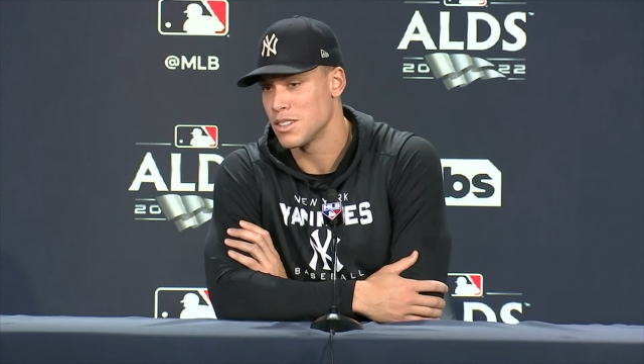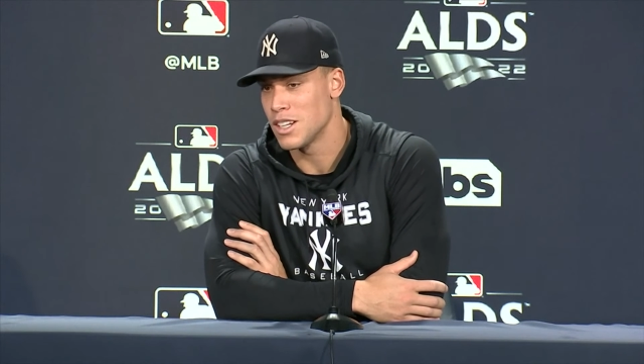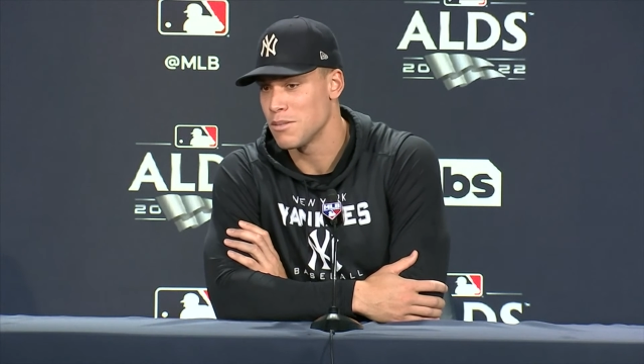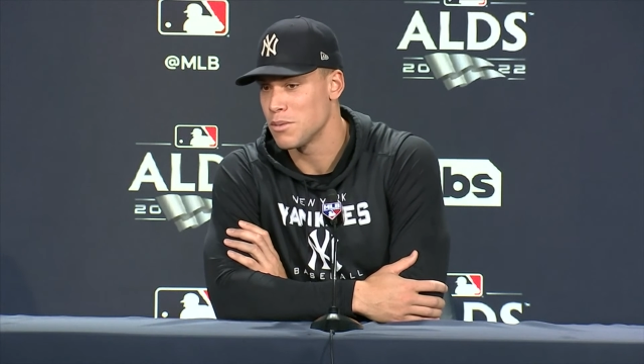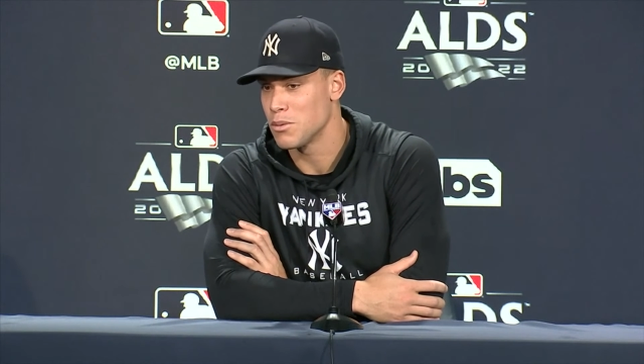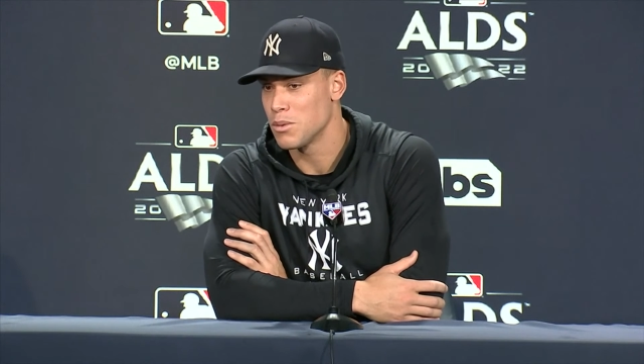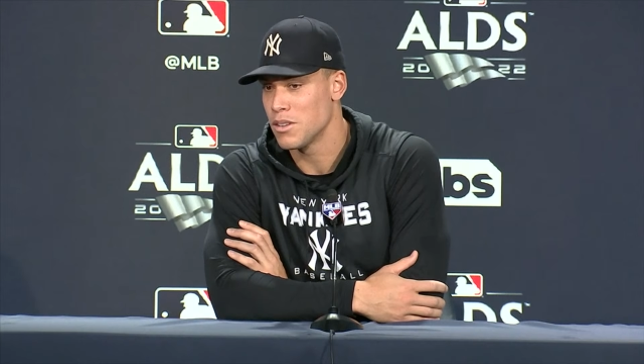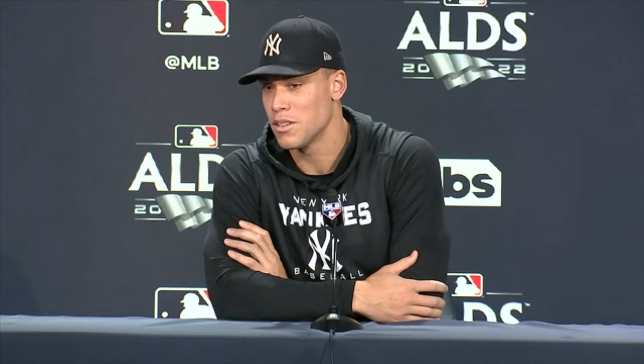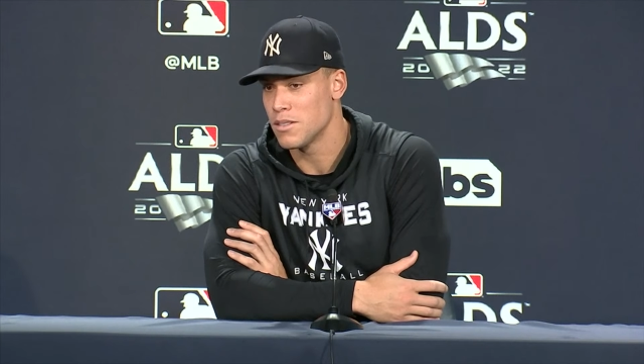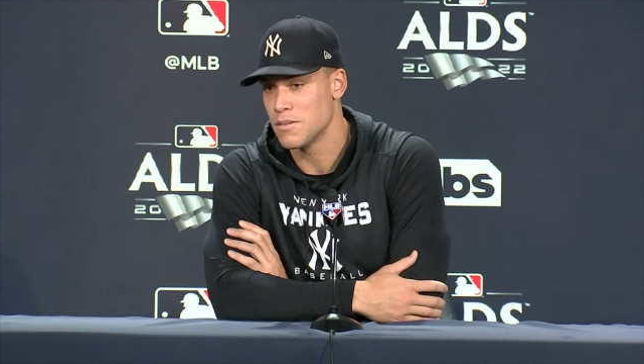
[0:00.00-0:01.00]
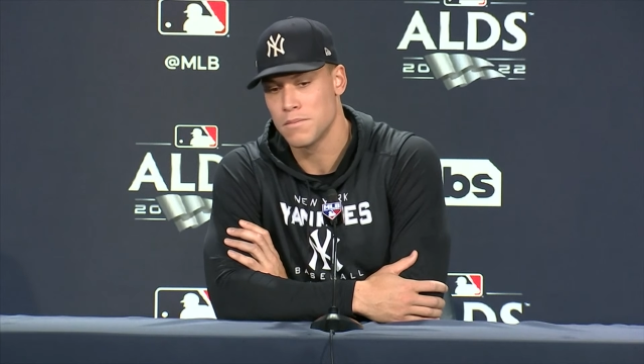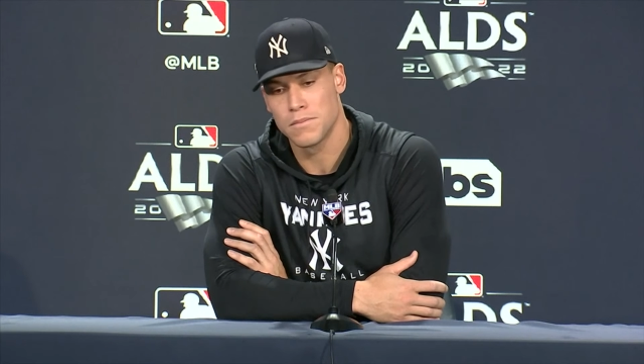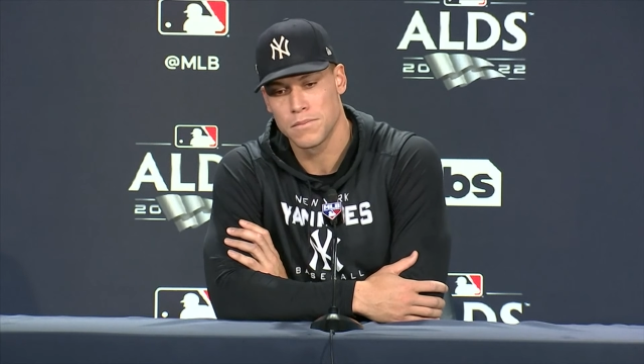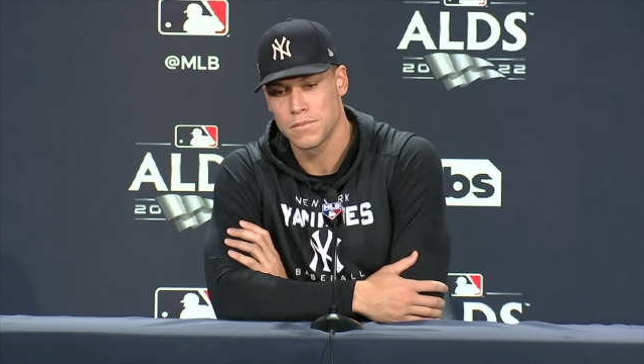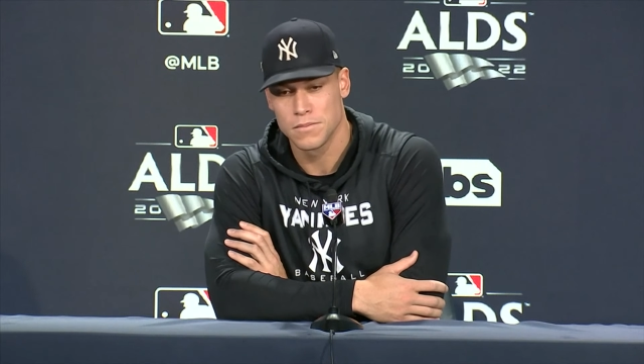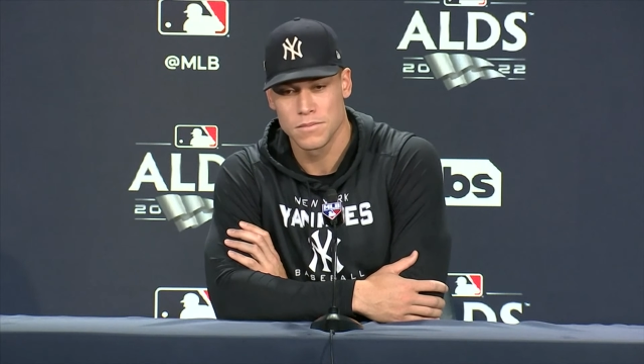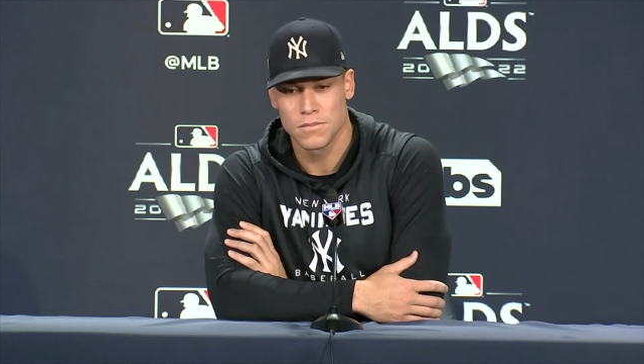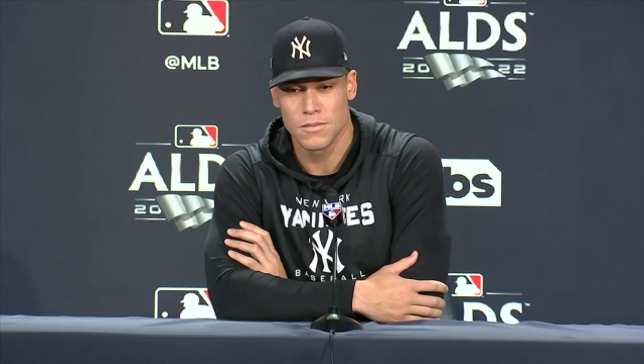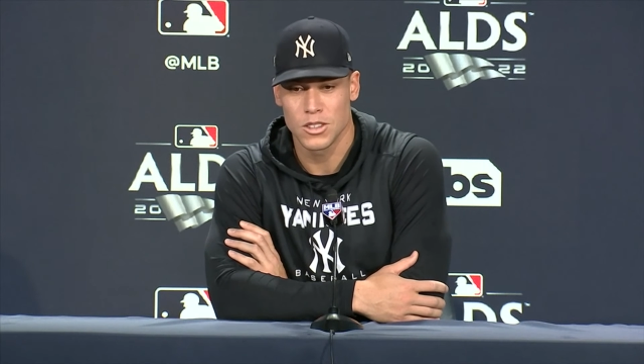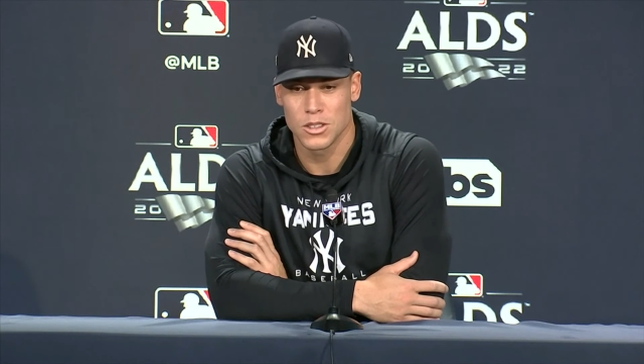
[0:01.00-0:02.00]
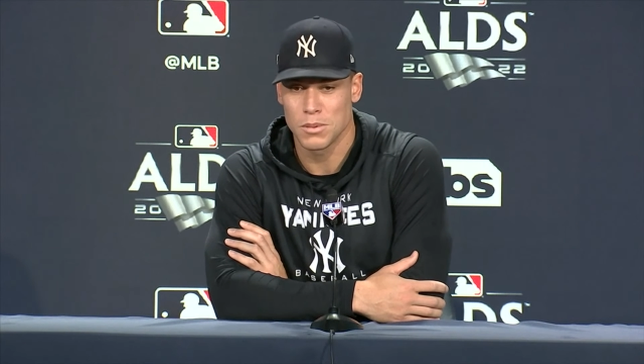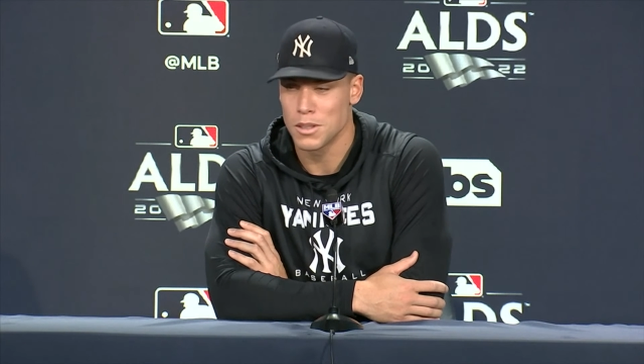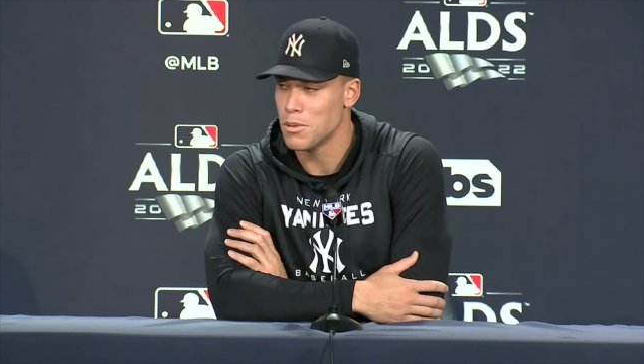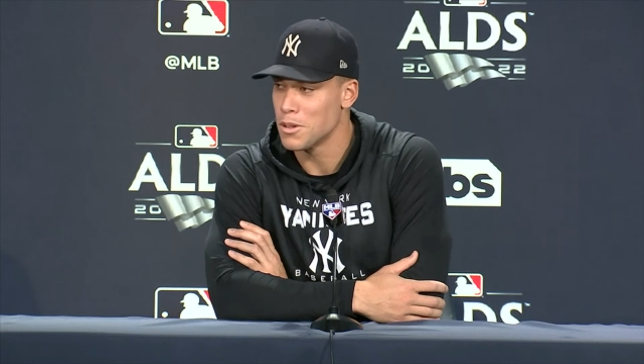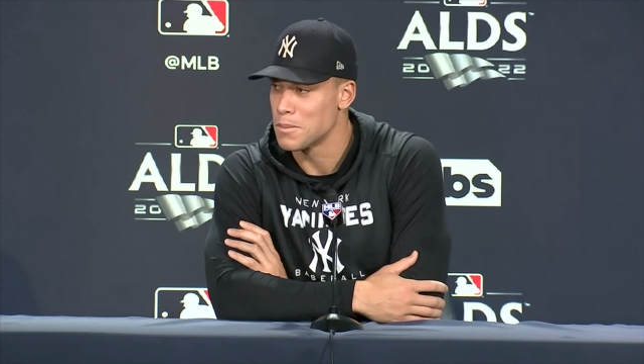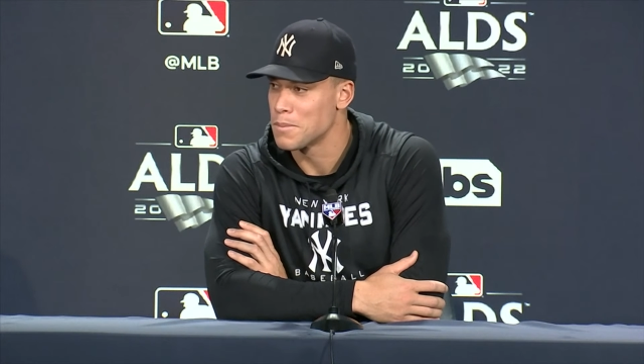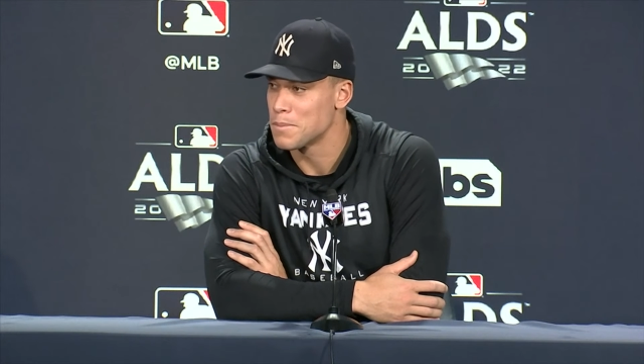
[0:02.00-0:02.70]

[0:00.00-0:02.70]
and have fun with it and and just play ball.